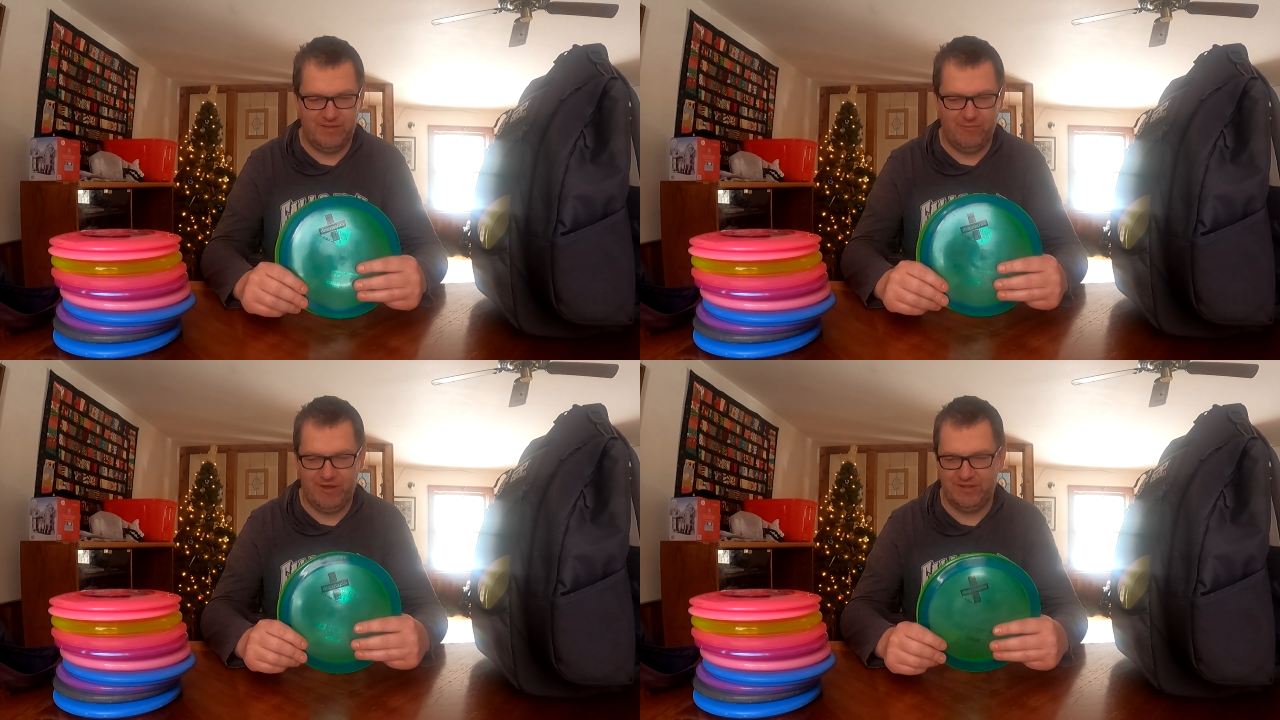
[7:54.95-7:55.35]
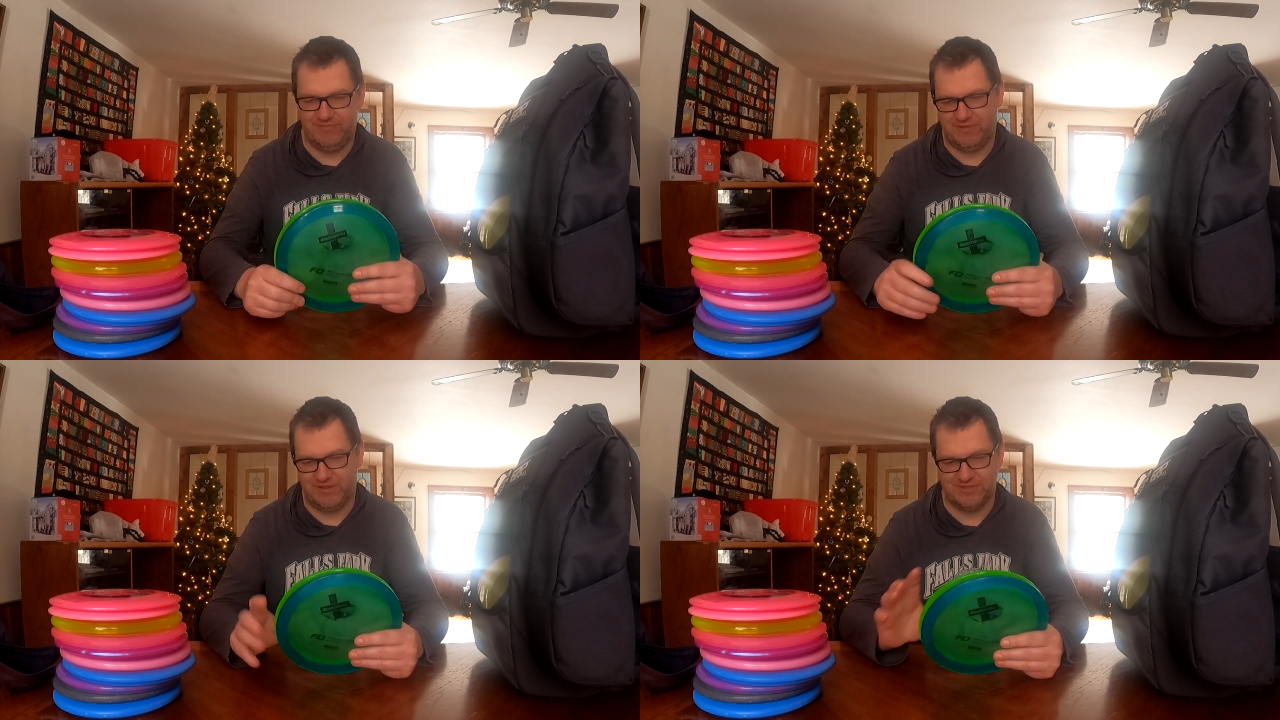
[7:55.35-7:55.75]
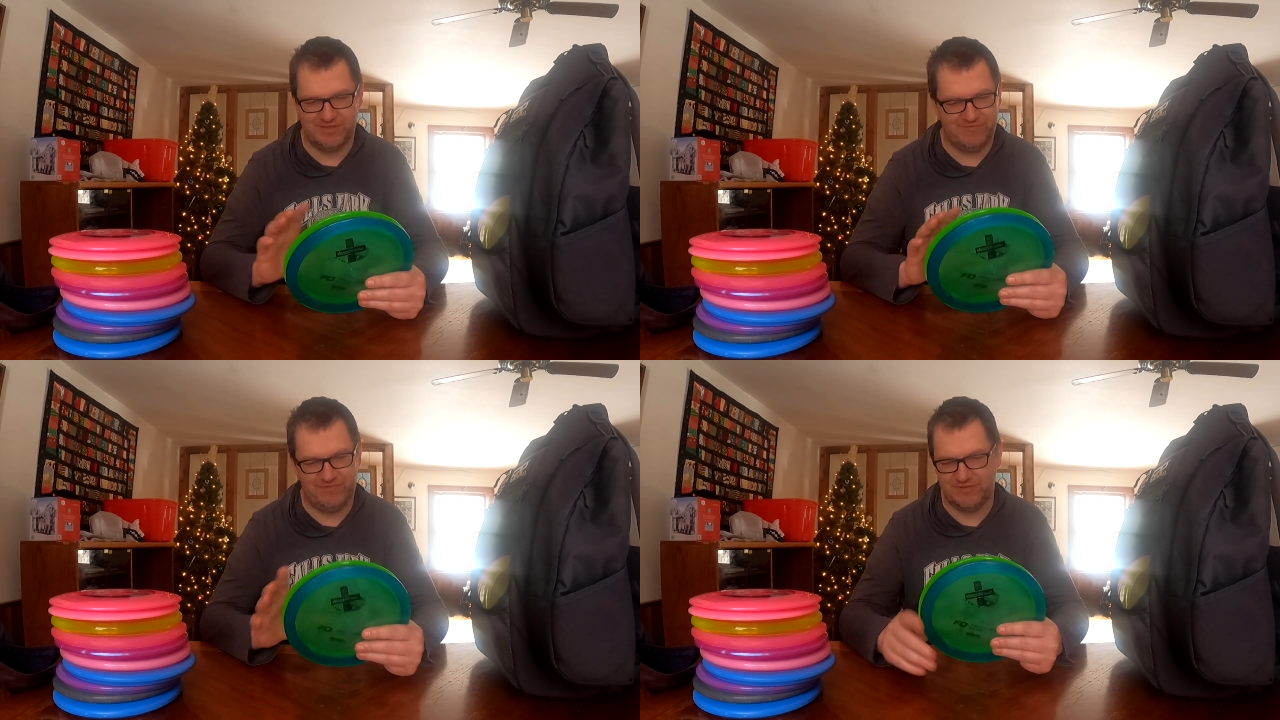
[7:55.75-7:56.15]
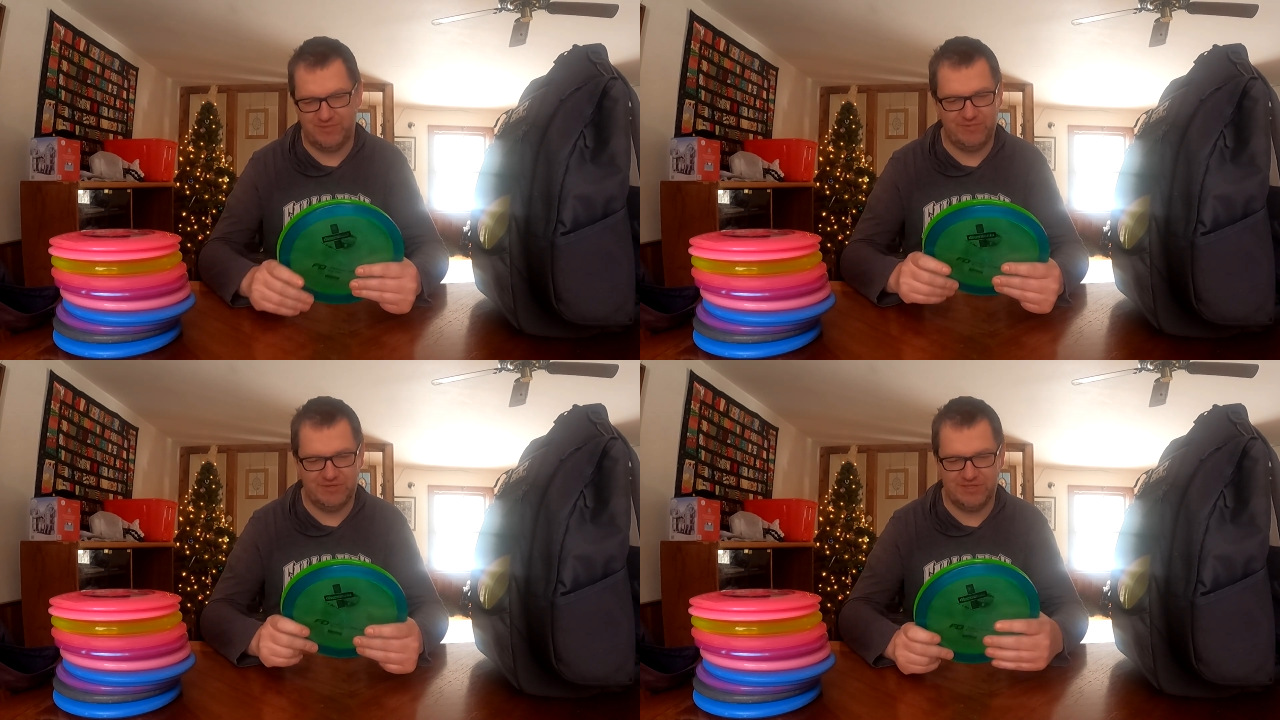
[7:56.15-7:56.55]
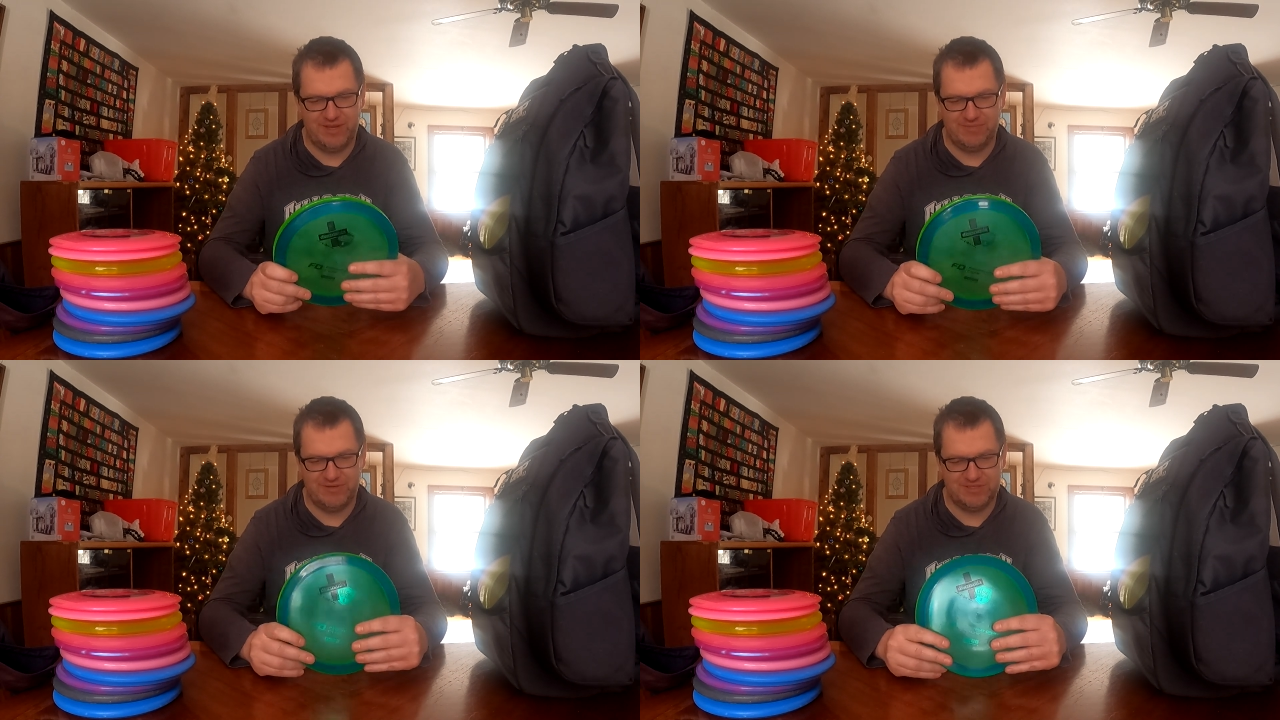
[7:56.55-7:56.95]
want, because for some
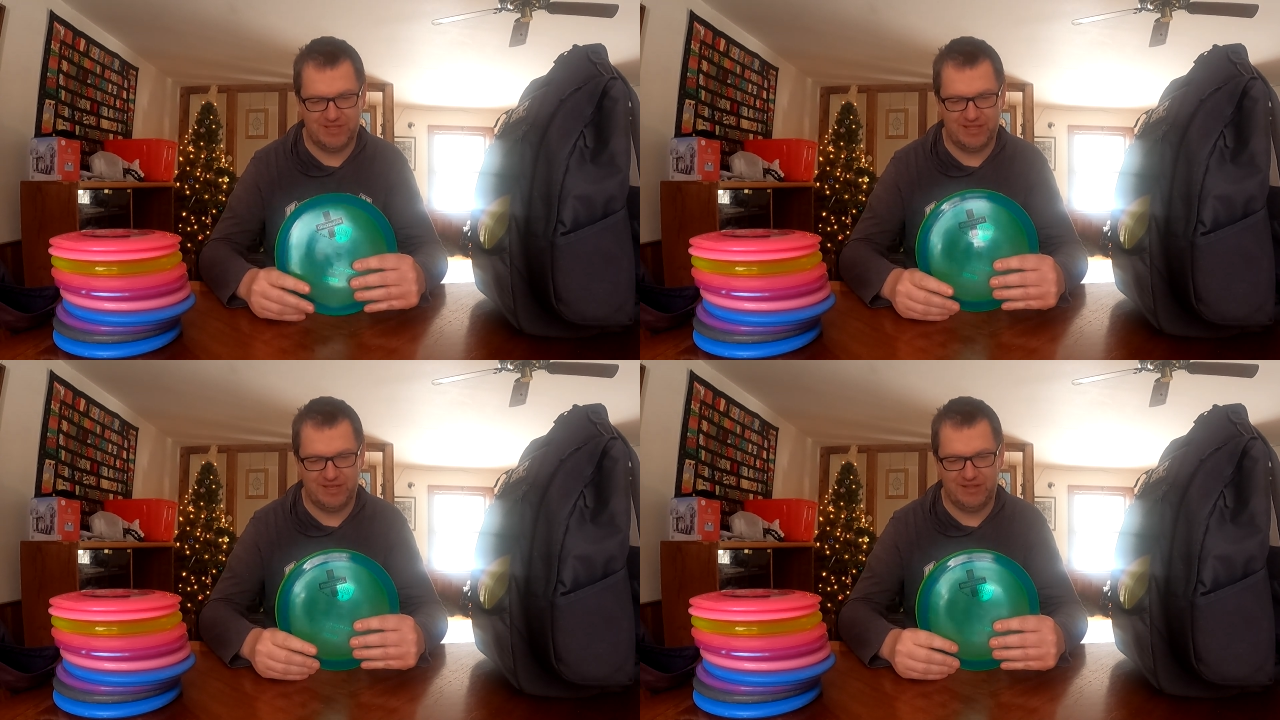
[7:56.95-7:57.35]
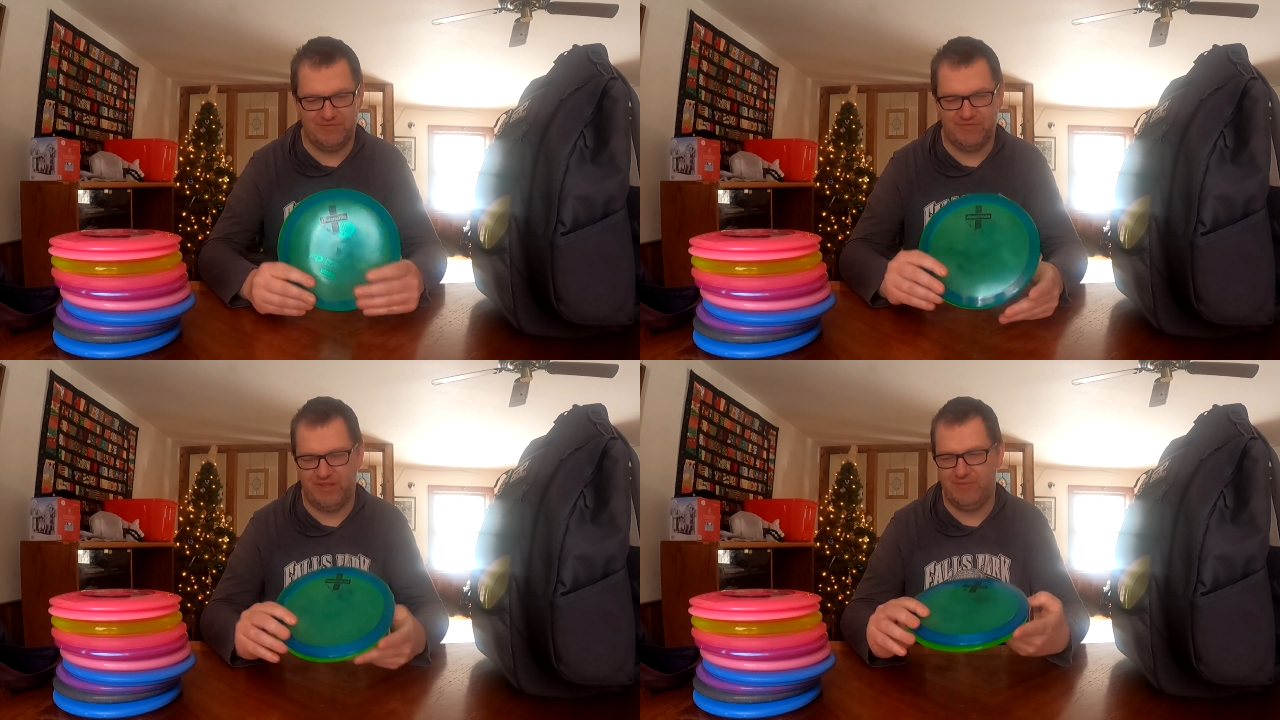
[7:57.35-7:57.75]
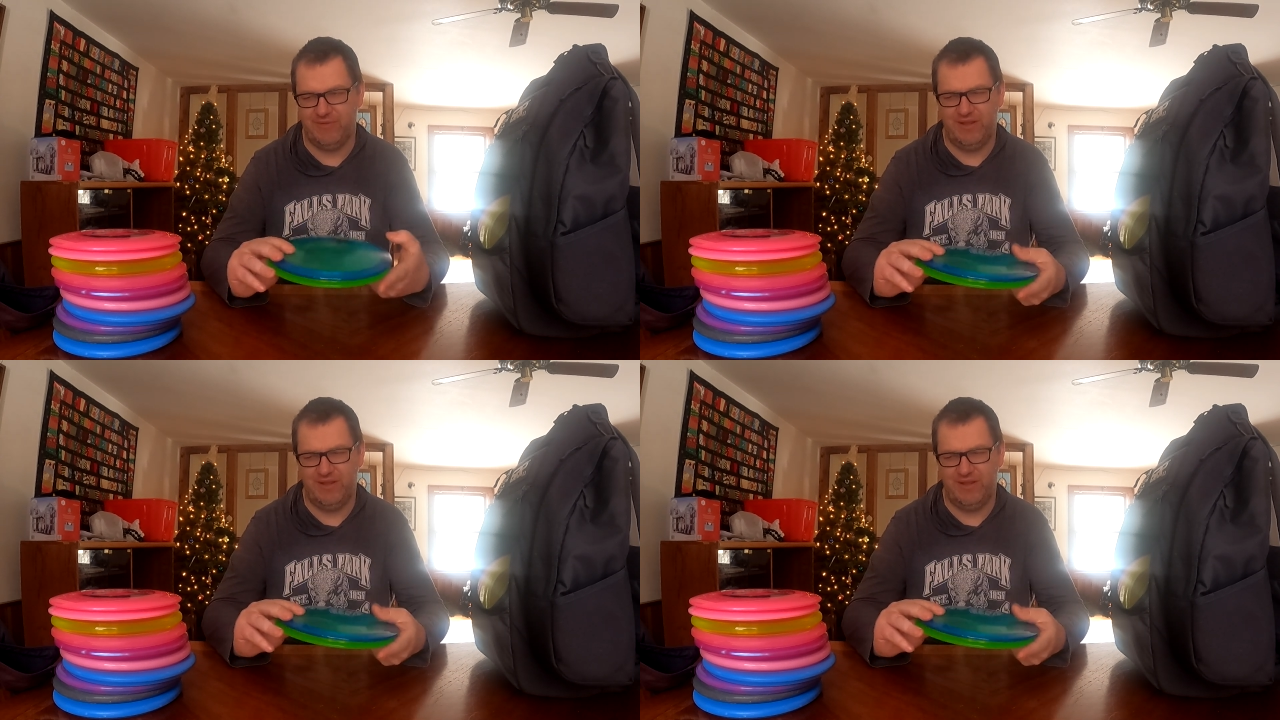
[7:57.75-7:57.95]
reason I'm just not getting the flight.